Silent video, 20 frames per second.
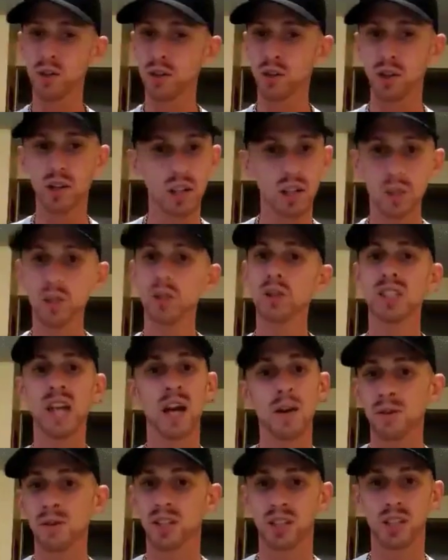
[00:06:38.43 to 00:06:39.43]
You're going to lose
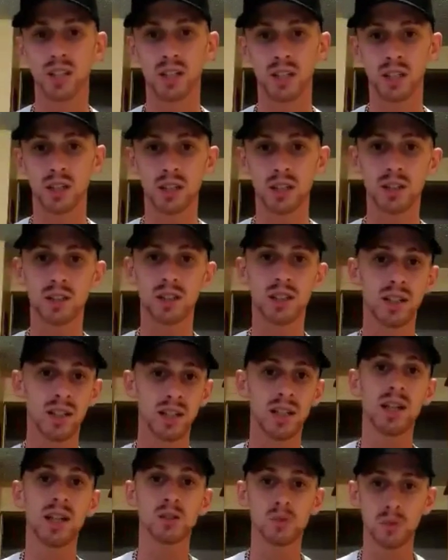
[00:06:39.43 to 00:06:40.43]
everything.
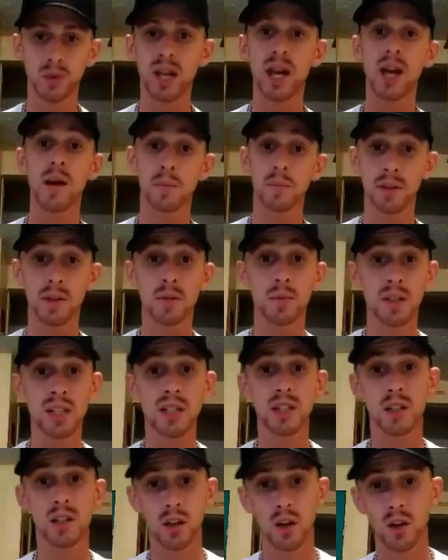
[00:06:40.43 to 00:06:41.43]
And that's what happened to
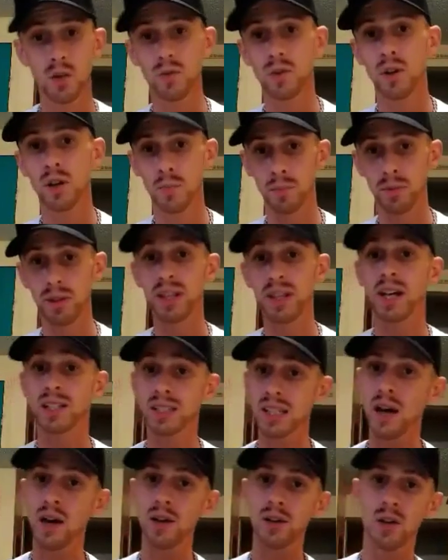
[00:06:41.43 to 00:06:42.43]
me in the long run. But
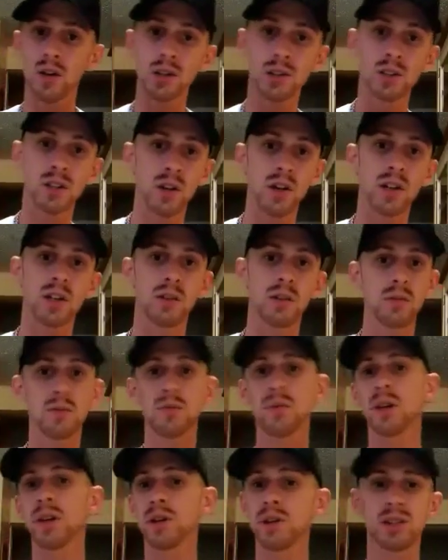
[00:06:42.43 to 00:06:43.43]
that's how it all started.
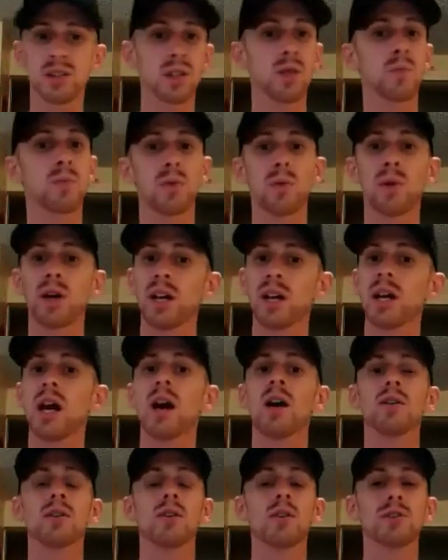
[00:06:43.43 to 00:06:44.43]
Very simple way
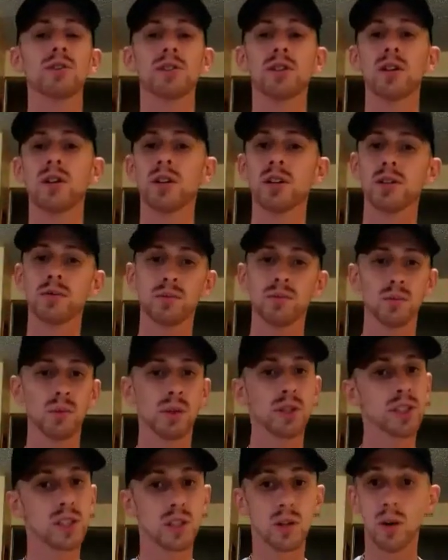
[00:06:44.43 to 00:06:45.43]
how it all started.
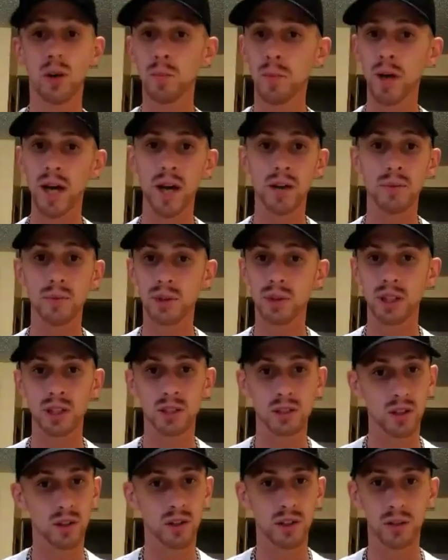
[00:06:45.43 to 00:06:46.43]
Wasn't all bad when
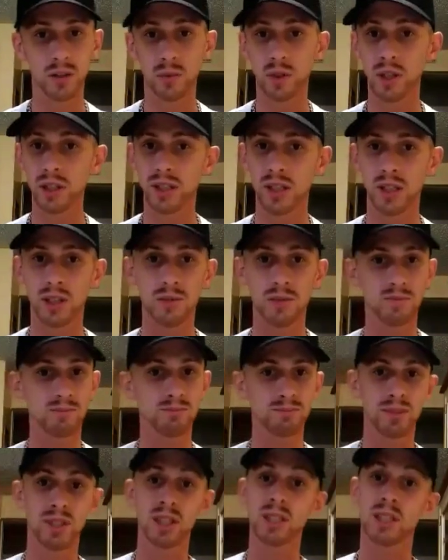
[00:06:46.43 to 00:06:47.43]
it started, was it?
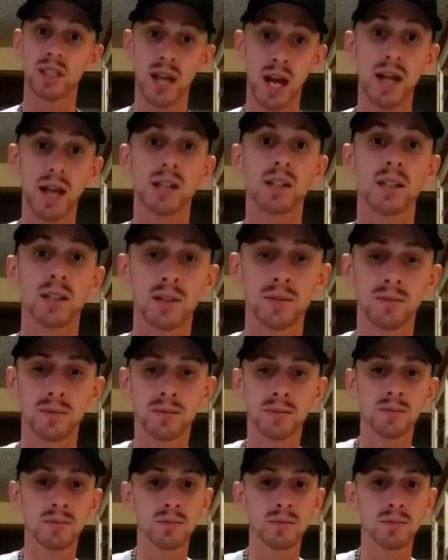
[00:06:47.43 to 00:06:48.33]
Exactly.